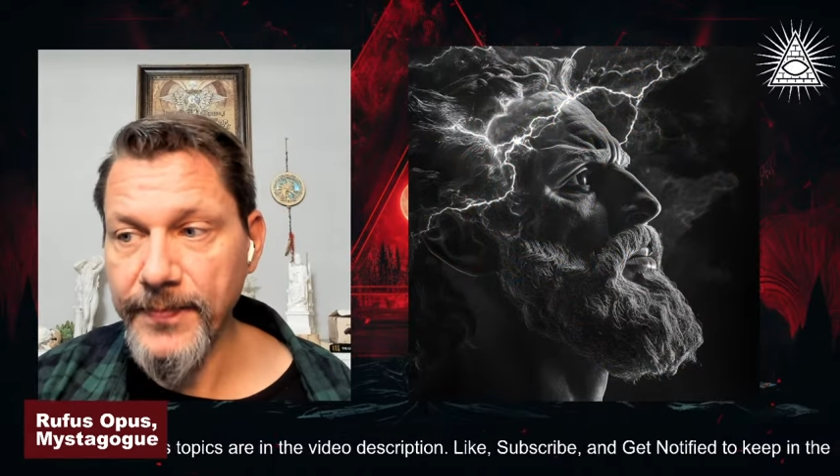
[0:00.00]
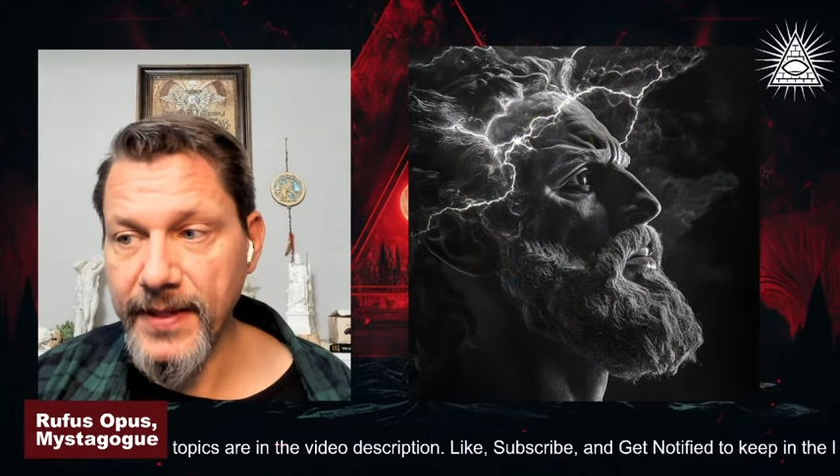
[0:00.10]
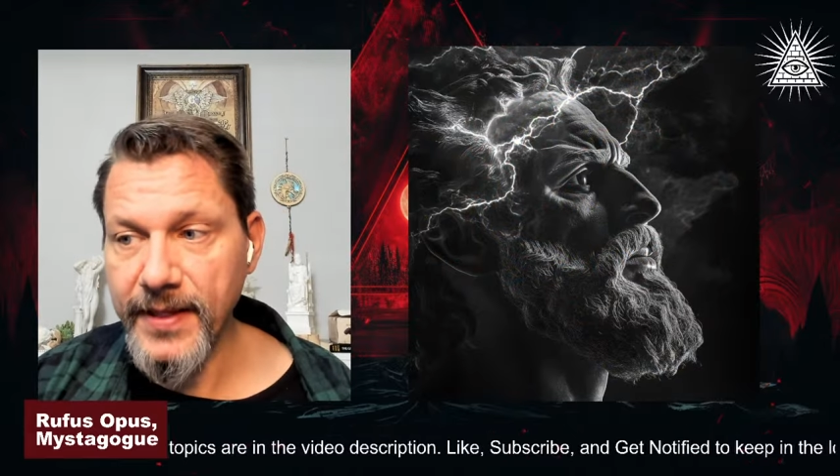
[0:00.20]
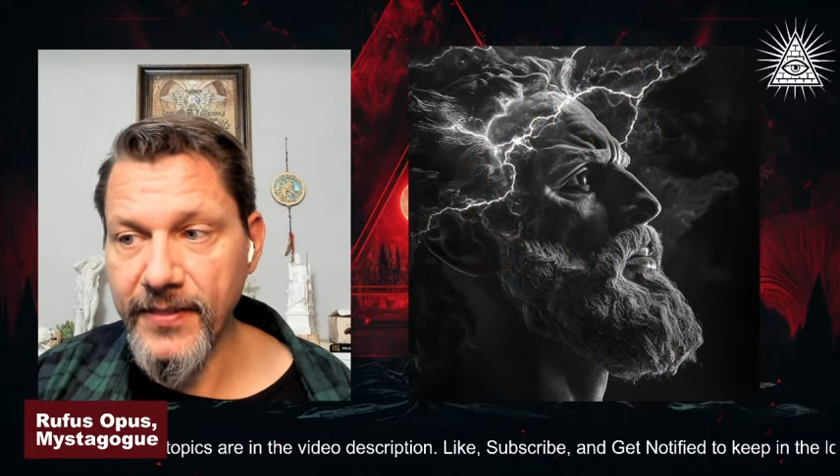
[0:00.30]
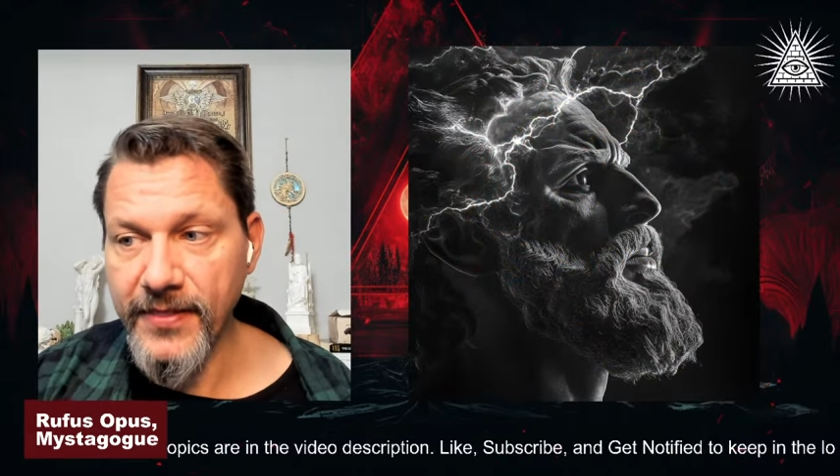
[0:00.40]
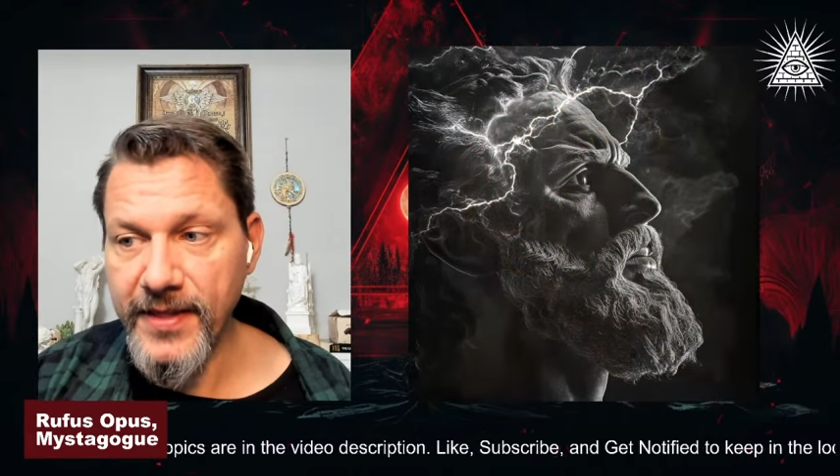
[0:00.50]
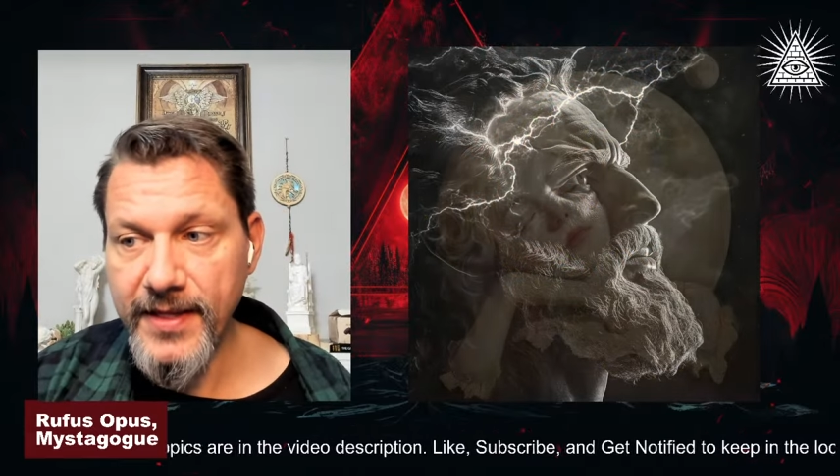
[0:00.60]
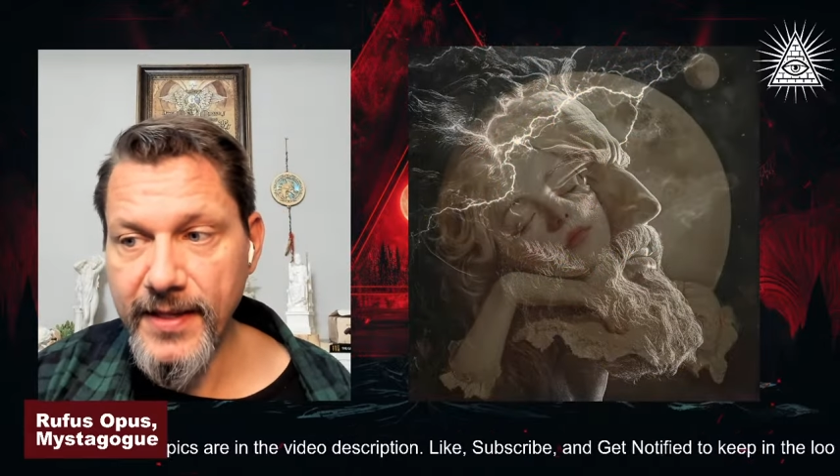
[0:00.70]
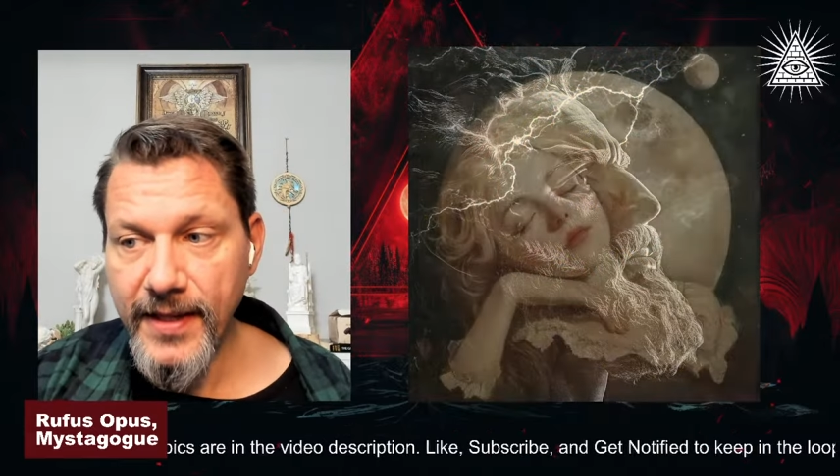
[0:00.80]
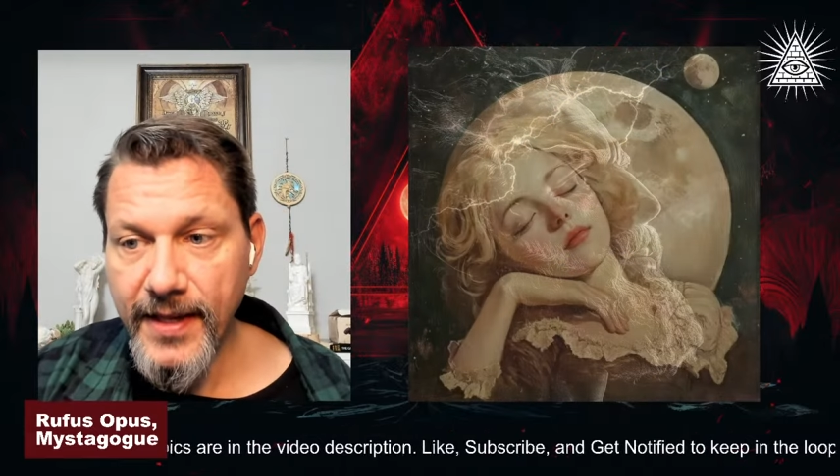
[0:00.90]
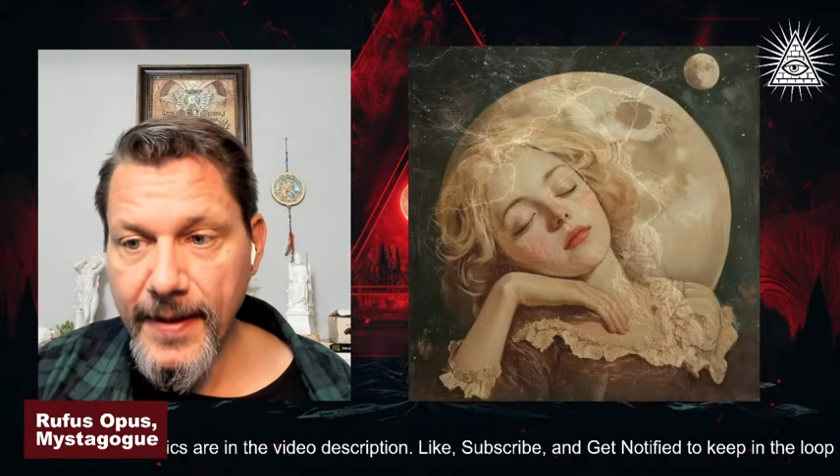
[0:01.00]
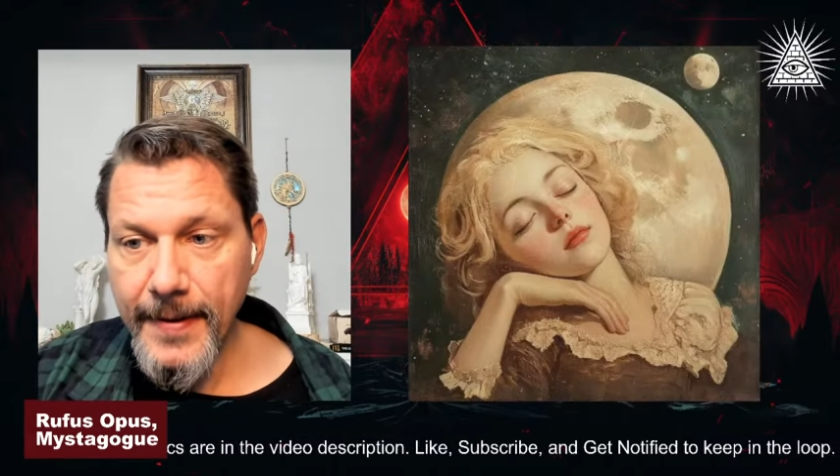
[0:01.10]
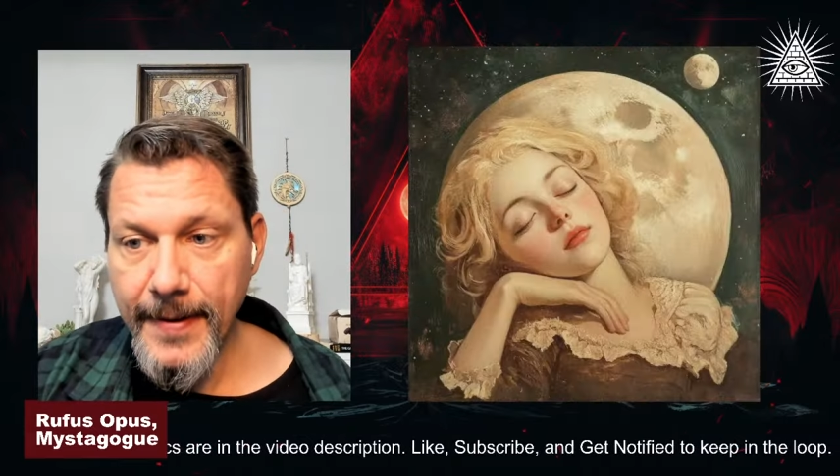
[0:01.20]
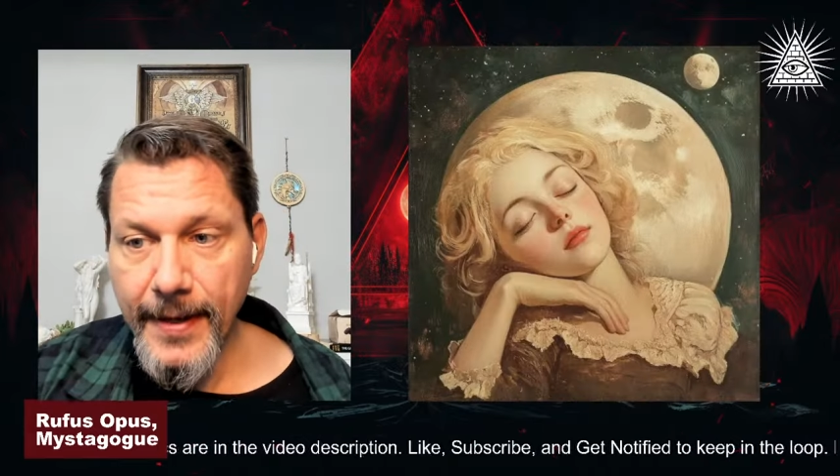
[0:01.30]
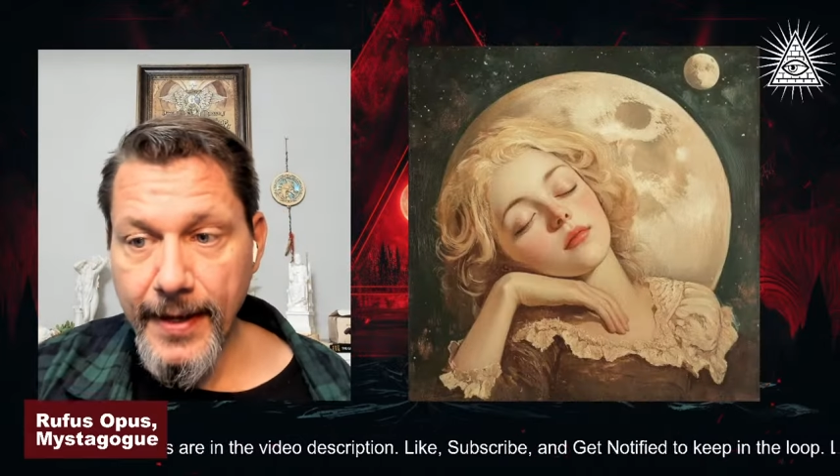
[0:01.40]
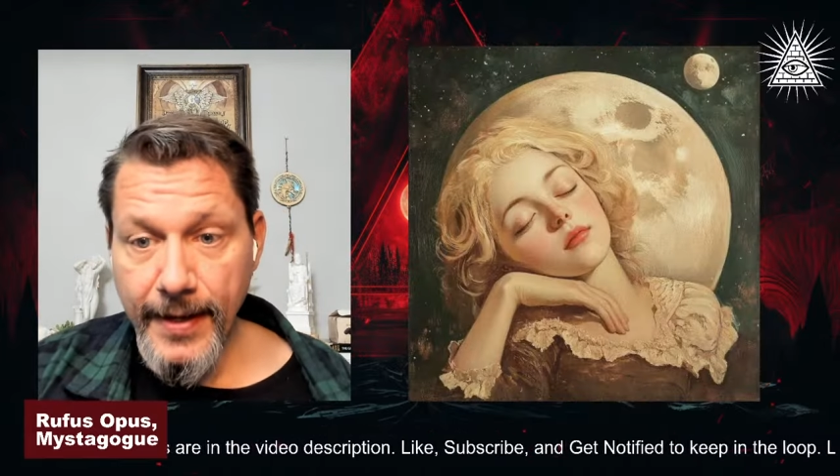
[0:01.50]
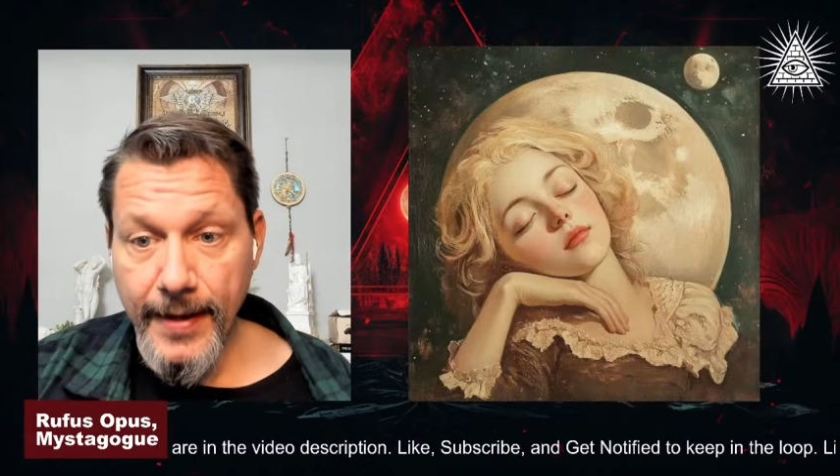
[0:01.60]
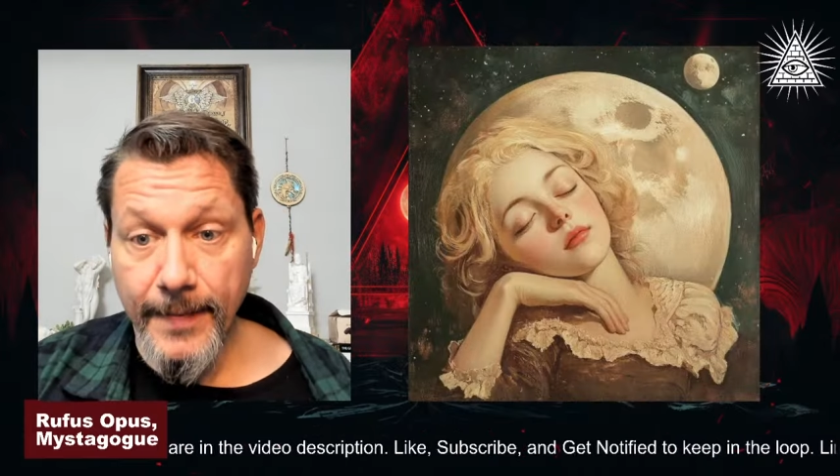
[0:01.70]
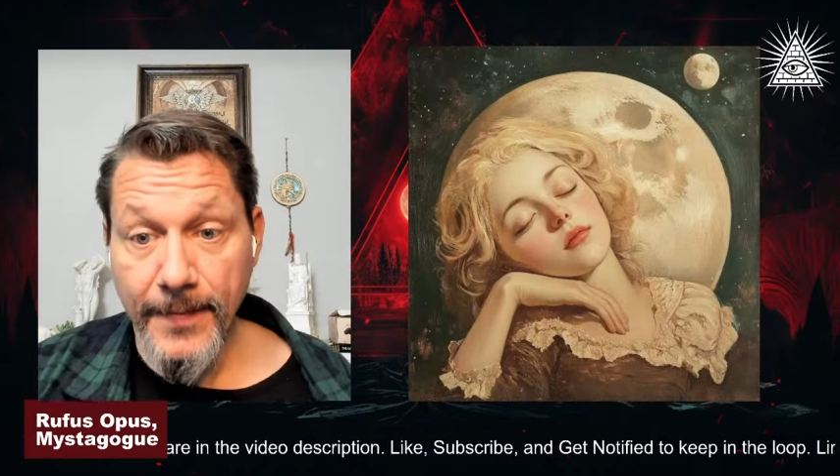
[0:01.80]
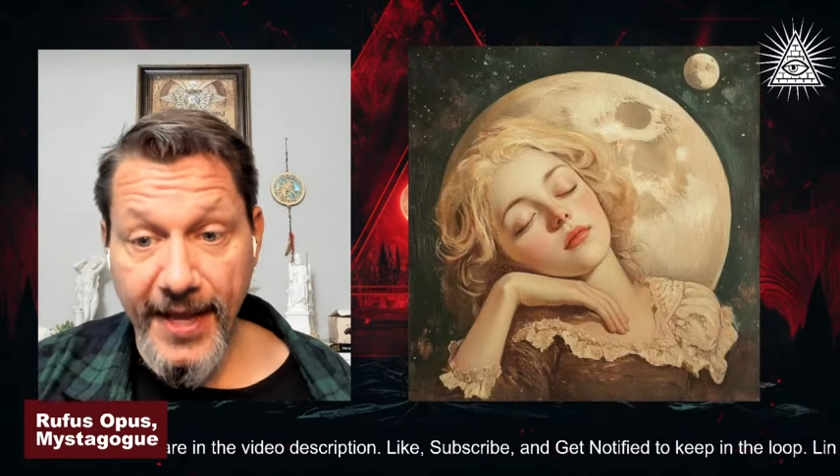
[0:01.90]
The
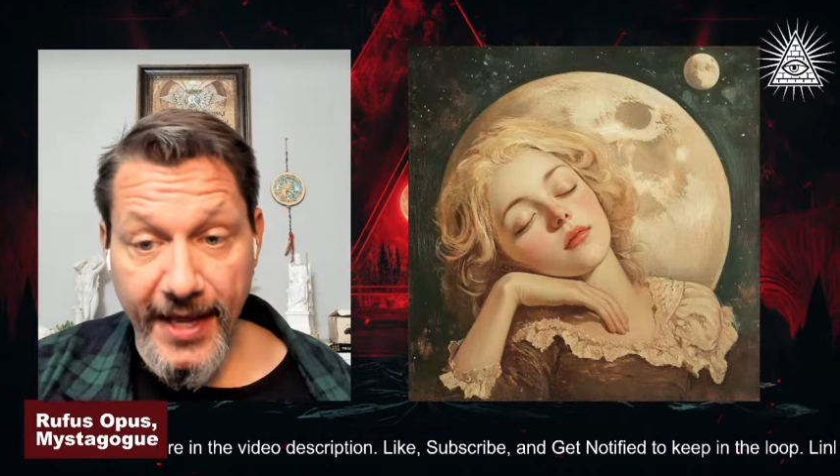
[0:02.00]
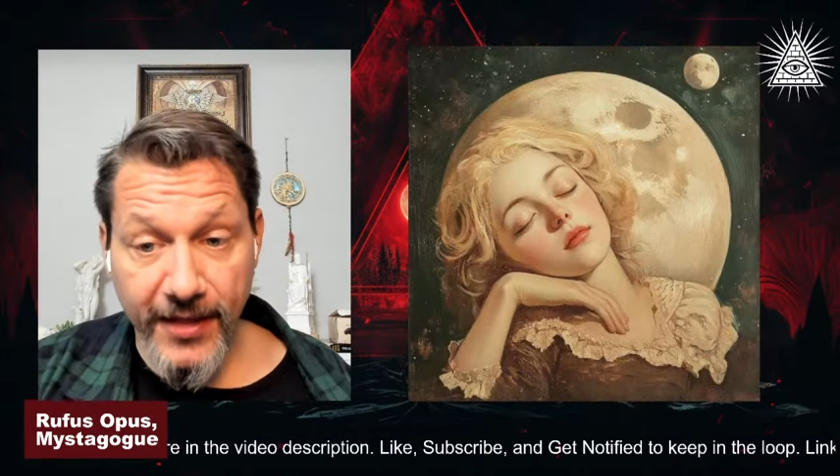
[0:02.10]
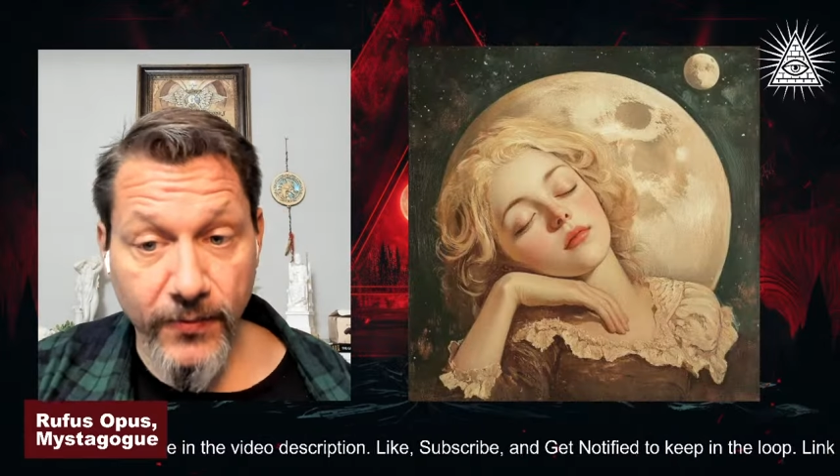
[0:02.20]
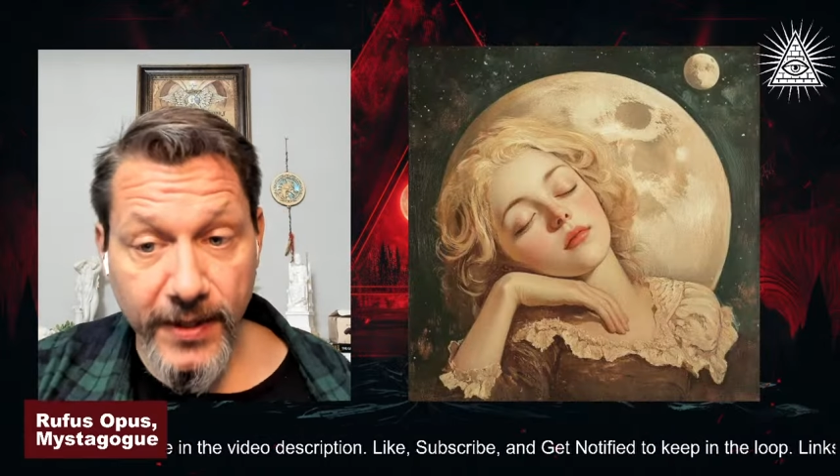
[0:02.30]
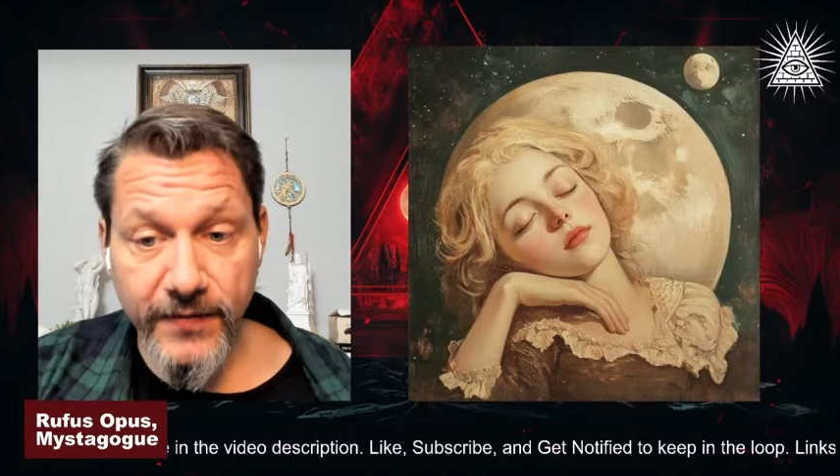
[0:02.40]
pathway